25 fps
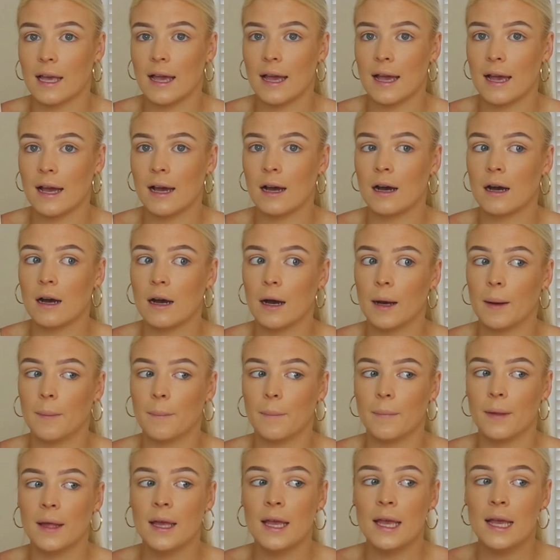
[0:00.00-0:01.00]

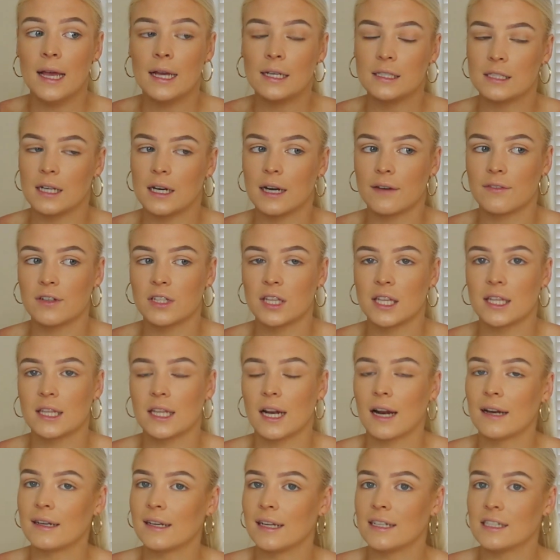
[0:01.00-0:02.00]
um, done everything
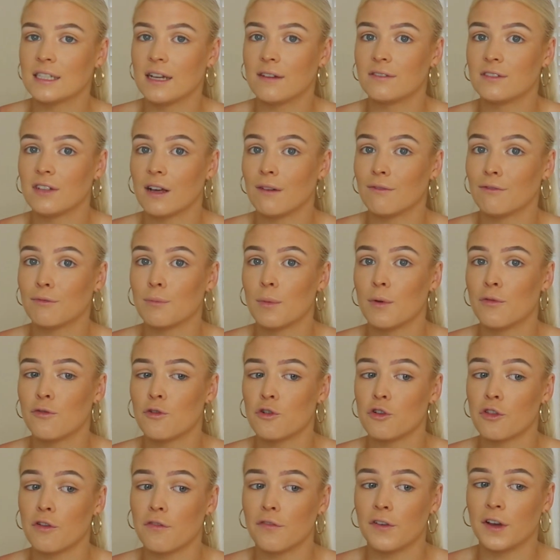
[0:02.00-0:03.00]
that I need to have done
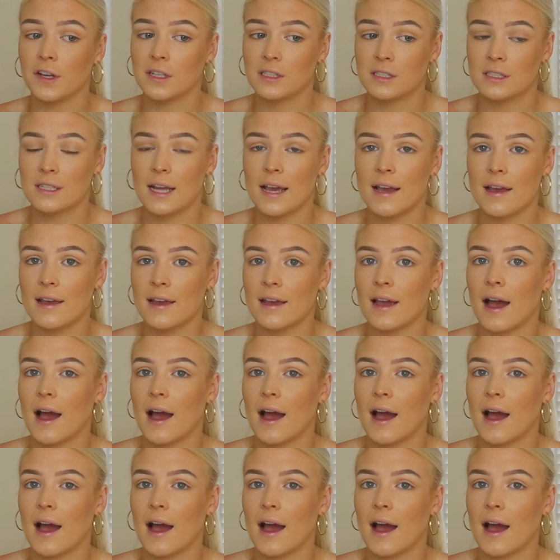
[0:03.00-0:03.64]
before the first day.